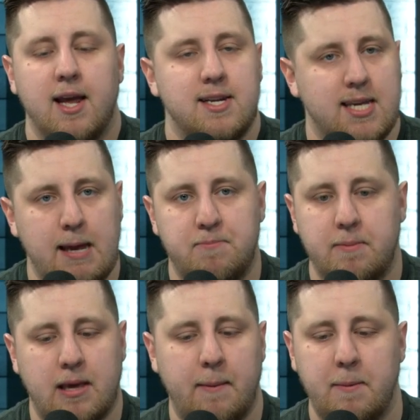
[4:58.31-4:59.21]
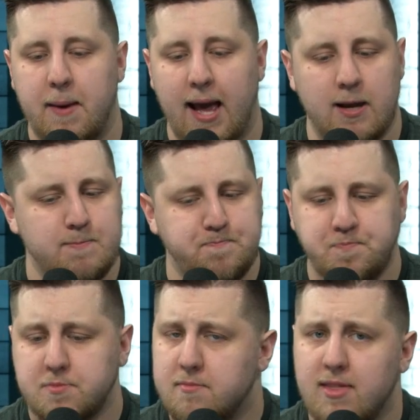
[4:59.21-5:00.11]
to keep them coming back.
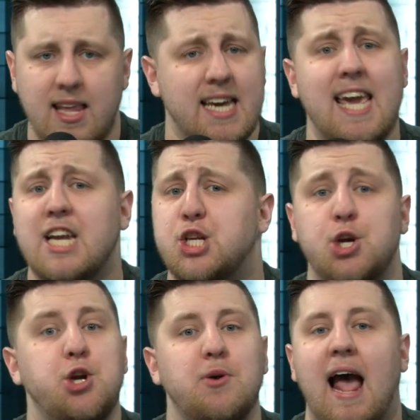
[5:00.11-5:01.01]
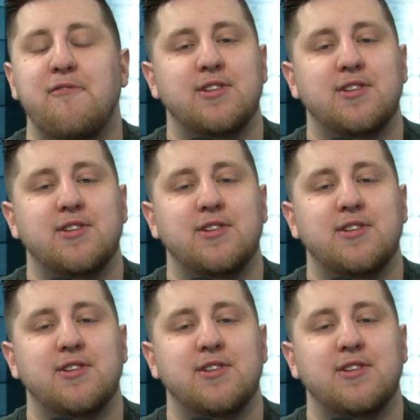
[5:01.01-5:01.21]
Again, you don't have